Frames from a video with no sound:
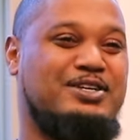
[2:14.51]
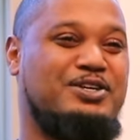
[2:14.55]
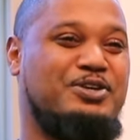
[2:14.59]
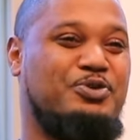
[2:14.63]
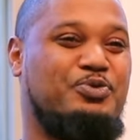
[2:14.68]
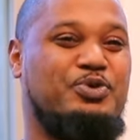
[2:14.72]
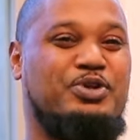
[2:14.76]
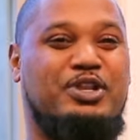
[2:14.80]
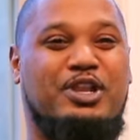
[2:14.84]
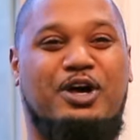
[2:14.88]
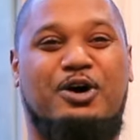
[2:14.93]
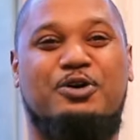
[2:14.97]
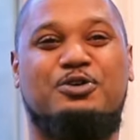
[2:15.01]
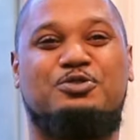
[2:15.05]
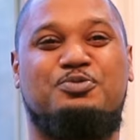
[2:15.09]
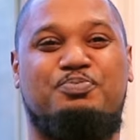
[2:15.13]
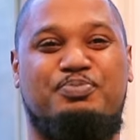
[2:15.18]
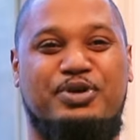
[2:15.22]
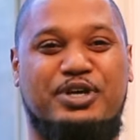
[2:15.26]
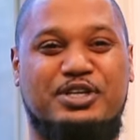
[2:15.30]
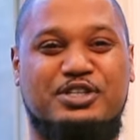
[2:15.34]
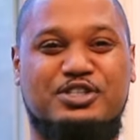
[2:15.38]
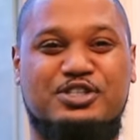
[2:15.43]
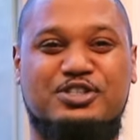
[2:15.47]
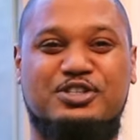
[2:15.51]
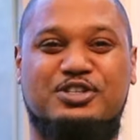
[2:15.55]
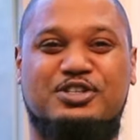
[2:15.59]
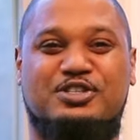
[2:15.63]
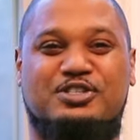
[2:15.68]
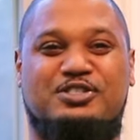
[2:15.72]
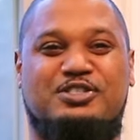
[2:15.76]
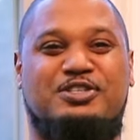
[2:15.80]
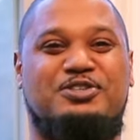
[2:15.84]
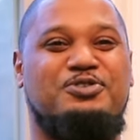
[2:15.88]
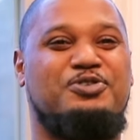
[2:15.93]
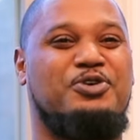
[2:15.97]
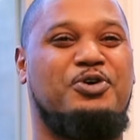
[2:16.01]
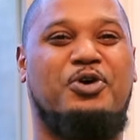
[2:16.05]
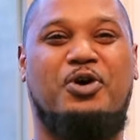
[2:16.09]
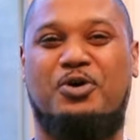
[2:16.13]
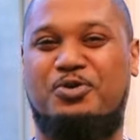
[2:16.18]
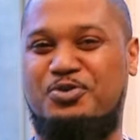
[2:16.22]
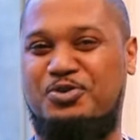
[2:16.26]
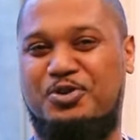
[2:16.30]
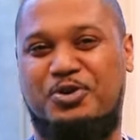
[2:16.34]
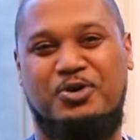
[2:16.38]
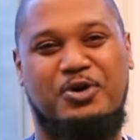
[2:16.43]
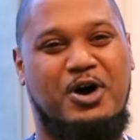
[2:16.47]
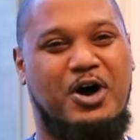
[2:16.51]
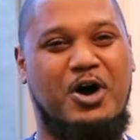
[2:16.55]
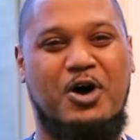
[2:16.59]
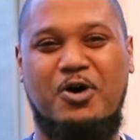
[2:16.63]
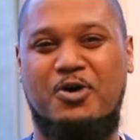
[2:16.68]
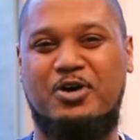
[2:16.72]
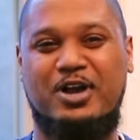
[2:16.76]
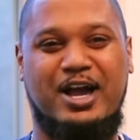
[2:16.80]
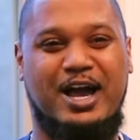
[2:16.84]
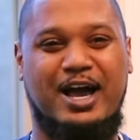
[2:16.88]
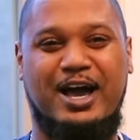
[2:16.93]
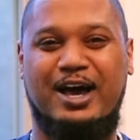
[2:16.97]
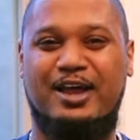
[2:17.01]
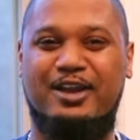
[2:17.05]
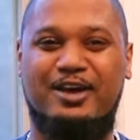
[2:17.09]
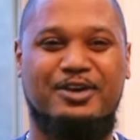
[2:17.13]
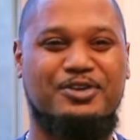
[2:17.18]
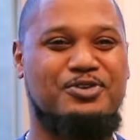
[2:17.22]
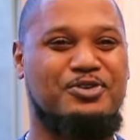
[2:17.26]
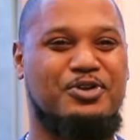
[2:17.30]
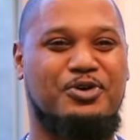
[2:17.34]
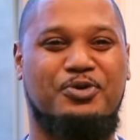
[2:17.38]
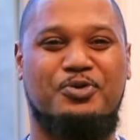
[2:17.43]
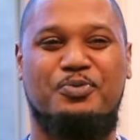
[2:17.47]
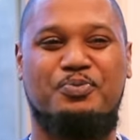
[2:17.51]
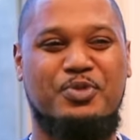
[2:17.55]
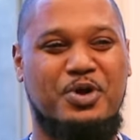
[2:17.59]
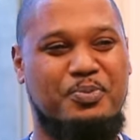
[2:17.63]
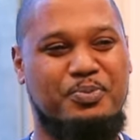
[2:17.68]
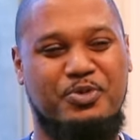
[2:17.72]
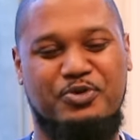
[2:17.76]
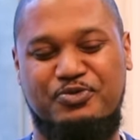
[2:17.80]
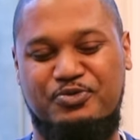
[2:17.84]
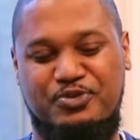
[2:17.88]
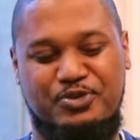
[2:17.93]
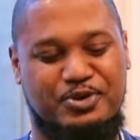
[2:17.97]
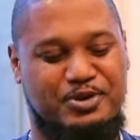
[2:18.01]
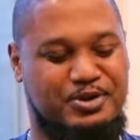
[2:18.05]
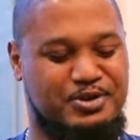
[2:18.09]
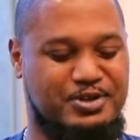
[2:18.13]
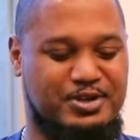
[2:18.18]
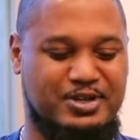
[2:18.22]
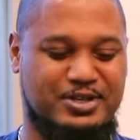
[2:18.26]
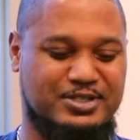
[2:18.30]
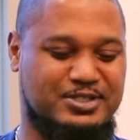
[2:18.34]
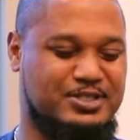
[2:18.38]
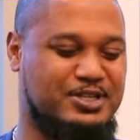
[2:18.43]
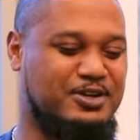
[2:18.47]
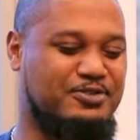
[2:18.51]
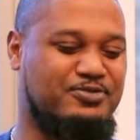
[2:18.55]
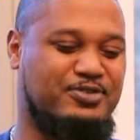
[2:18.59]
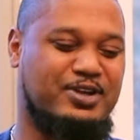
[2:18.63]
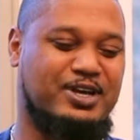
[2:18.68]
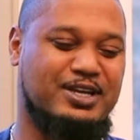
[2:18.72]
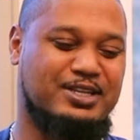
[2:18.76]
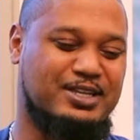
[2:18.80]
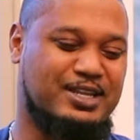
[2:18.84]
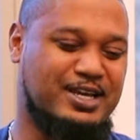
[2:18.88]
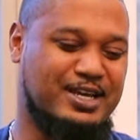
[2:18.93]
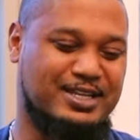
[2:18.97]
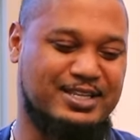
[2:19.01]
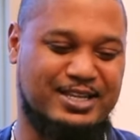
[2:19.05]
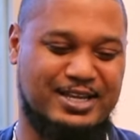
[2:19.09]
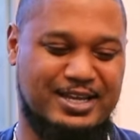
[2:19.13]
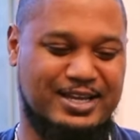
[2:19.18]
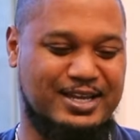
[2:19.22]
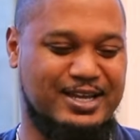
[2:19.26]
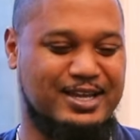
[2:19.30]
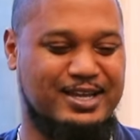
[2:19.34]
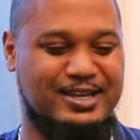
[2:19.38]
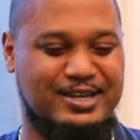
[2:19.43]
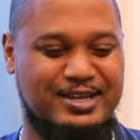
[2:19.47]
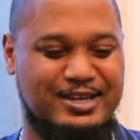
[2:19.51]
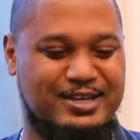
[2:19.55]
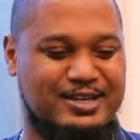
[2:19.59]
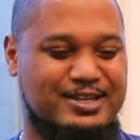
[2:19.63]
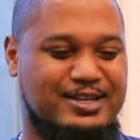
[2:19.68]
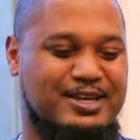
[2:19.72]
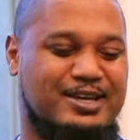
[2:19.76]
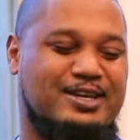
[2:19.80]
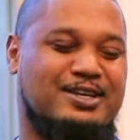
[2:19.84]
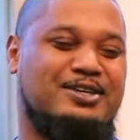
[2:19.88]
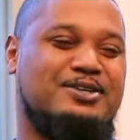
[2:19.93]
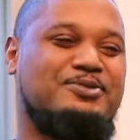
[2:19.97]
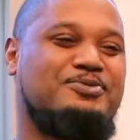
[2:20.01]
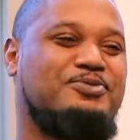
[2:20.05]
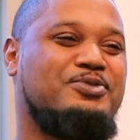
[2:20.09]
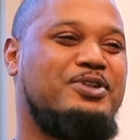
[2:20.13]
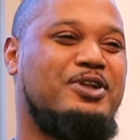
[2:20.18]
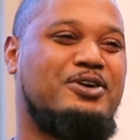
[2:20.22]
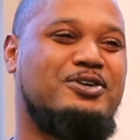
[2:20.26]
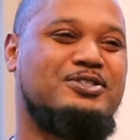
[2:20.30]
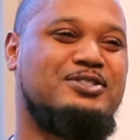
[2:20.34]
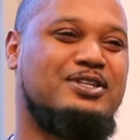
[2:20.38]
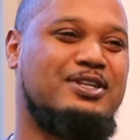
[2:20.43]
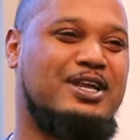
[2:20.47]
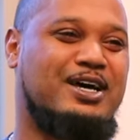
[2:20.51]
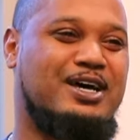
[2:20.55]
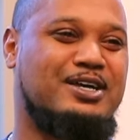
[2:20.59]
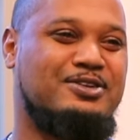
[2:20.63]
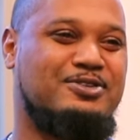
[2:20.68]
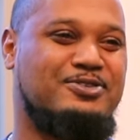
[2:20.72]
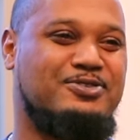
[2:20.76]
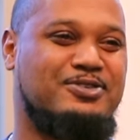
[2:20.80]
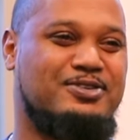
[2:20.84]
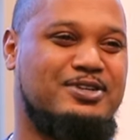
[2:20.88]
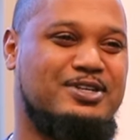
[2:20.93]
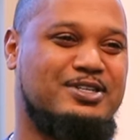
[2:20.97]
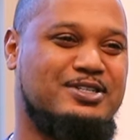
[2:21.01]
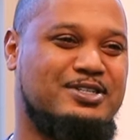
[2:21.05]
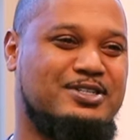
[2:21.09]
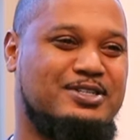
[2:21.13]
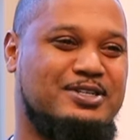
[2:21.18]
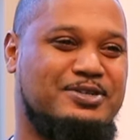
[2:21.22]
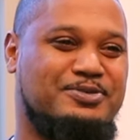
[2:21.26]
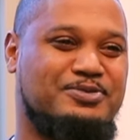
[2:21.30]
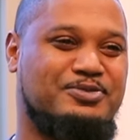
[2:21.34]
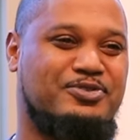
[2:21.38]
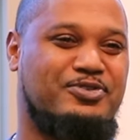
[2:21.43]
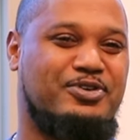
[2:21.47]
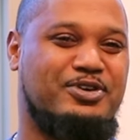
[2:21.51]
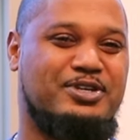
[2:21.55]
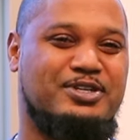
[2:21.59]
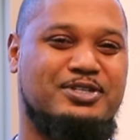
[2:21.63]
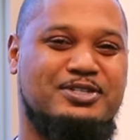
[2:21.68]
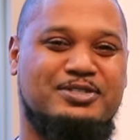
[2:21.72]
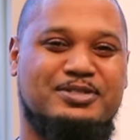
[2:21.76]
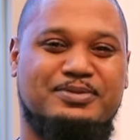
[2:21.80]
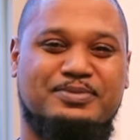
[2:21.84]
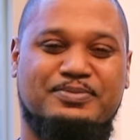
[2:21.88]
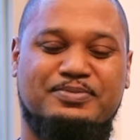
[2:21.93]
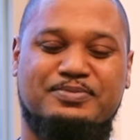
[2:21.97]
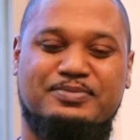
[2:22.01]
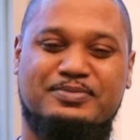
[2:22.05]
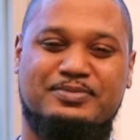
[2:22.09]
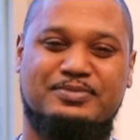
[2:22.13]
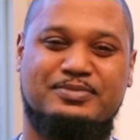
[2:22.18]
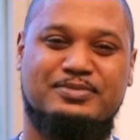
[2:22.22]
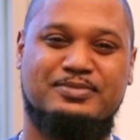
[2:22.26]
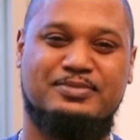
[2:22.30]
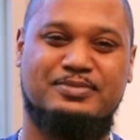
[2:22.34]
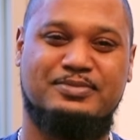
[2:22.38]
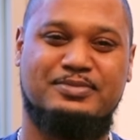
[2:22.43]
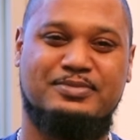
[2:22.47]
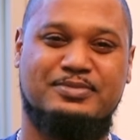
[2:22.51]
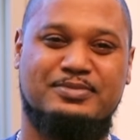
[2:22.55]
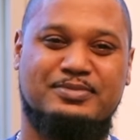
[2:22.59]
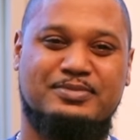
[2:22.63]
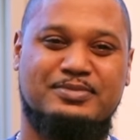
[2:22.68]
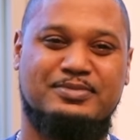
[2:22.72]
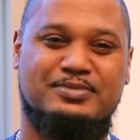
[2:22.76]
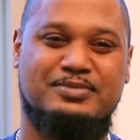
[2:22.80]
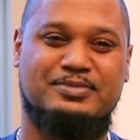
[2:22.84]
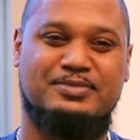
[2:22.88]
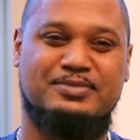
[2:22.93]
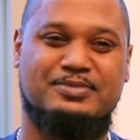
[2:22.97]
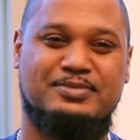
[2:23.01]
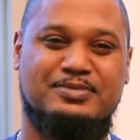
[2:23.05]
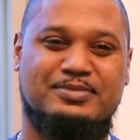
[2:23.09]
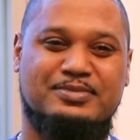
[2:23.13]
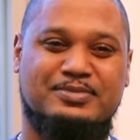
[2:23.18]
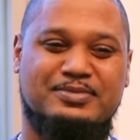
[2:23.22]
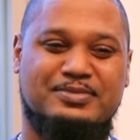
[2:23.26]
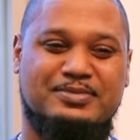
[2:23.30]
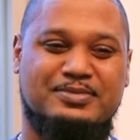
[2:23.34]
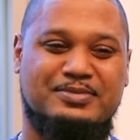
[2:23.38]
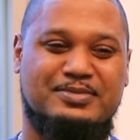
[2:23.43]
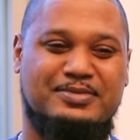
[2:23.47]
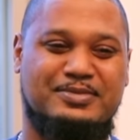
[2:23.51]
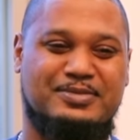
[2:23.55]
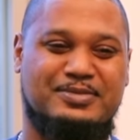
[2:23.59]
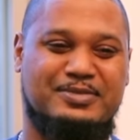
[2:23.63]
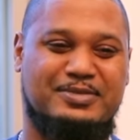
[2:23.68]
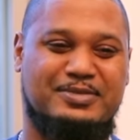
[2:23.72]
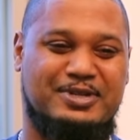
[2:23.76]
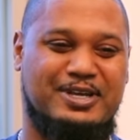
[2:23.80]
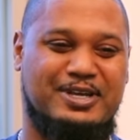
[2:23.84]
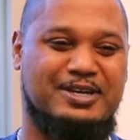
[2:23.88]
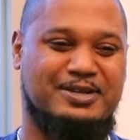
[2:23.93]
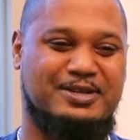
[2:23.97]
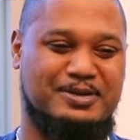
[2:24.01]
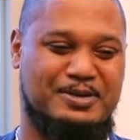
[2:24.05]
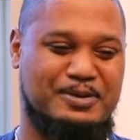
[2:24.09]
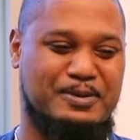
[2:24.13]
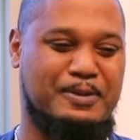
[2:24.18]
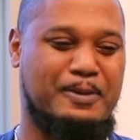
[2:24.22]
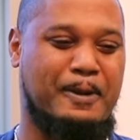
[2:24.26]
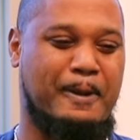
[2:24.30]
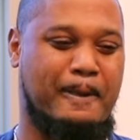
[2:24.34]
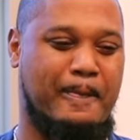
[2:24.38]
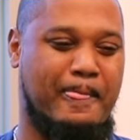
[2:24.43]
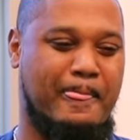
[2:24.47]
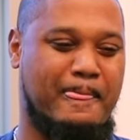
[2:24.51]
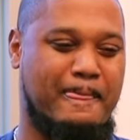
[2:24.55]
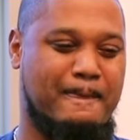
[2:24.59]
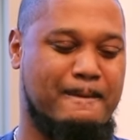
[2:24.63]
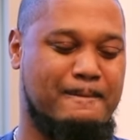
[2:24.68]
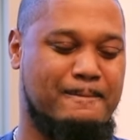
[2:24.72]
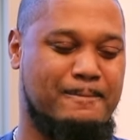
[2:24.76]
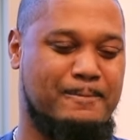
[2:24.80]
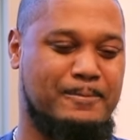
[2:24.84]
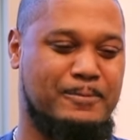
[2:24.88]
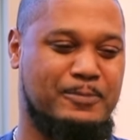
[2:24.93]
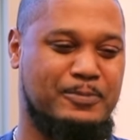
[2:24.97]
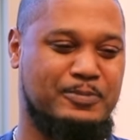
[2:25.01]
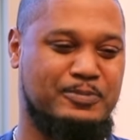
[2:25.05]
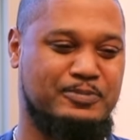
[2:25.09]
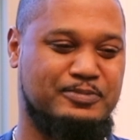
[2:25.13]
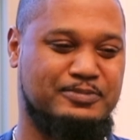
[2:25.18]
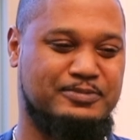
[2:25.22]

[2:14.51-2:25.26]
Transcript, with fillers: we lost pictures and you know you know all mm-hmm. kind of you know memorabilia and stuff like that. That yeah, we lost a lot during that shit. It was mm-hmm. crazy. Man, that was a tough time. I yeah. remember that 05.